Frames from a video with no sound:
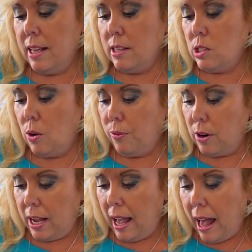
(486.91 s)
So for
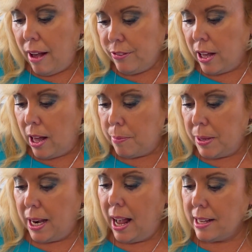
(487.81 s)
a 1/2 cup,
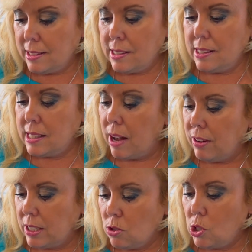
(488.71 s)
it has
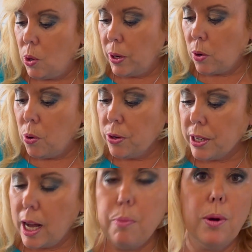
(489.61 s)
7. So a 1/4
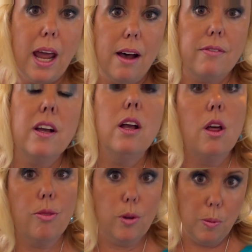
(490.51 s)
cup would have
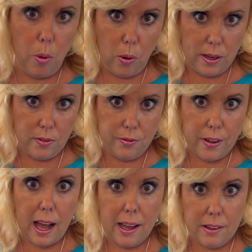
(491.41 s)

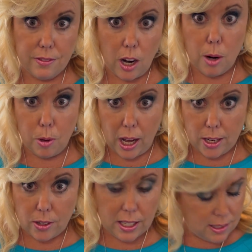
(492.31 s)
3.5
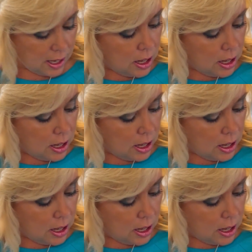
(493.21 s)
carbohydrates.